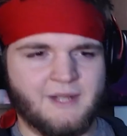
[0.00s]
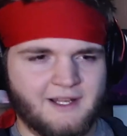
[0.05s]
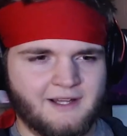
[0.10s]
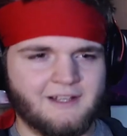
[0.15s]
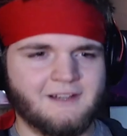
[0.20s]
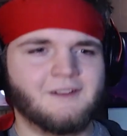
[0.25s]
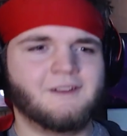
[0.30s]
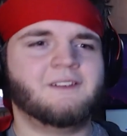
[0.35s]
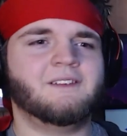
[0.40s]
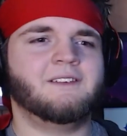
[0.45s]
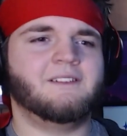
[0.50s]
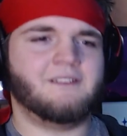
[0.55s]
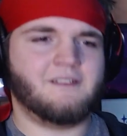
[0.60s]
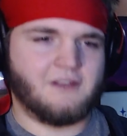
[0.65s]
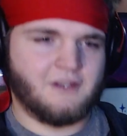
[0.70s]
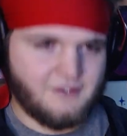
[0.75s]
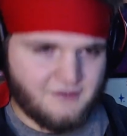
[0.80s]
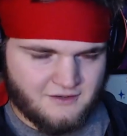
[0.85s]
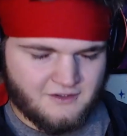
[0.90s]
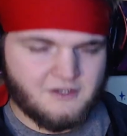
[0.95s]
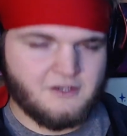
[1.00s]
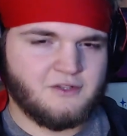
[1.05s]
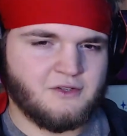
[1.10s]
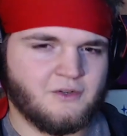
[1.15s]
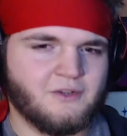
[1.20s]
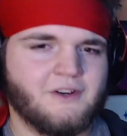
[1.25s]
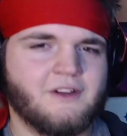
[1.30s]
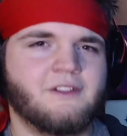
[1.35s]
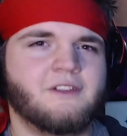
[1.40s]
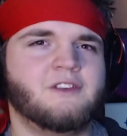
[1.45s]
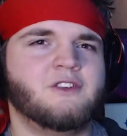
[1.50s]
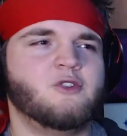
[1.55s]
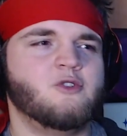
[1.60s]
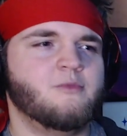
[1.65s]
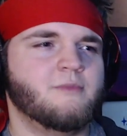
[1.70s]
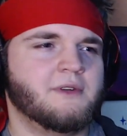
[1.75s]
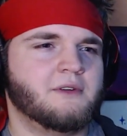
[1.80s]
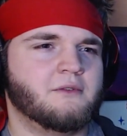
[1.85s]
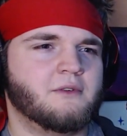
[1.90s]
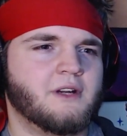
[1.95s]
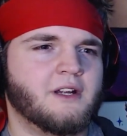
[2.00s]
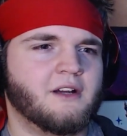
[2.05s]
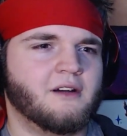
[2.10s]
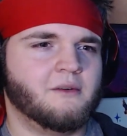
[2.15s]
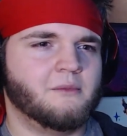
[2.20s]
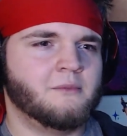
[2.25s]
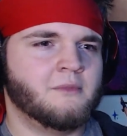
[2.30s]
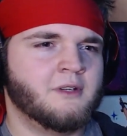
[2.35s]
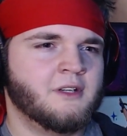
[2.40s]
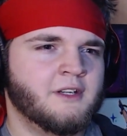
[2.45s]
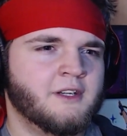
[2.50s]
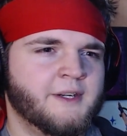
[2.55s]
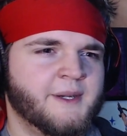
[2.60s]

Belos, the door to the human realm,